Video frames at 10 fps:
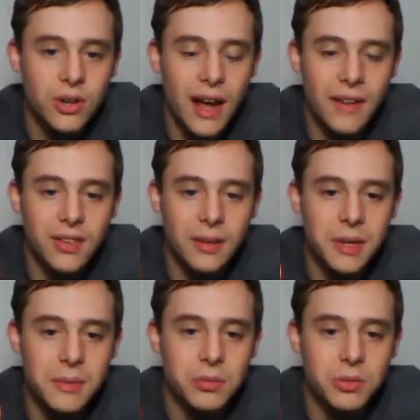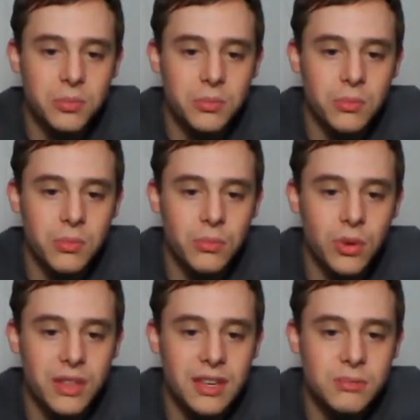have like people
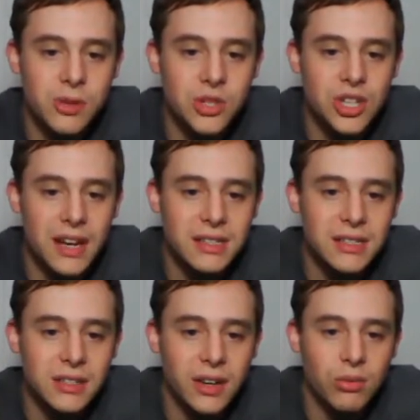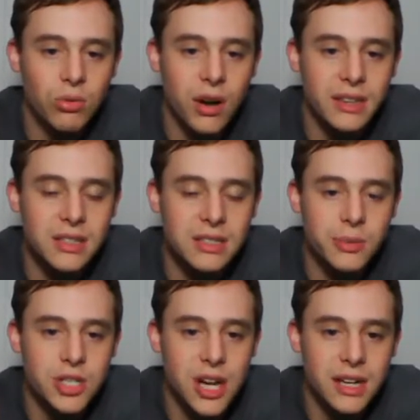with this projector, like running this
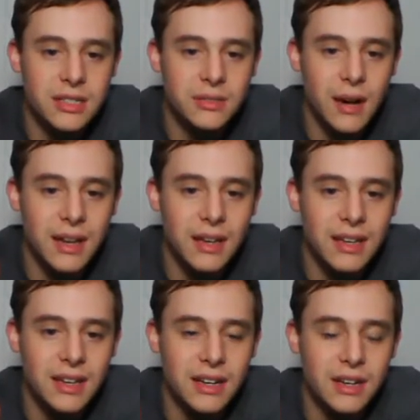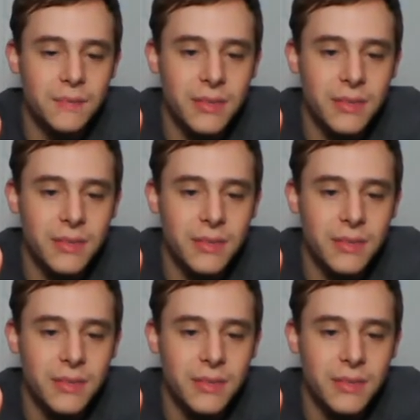projector right in here.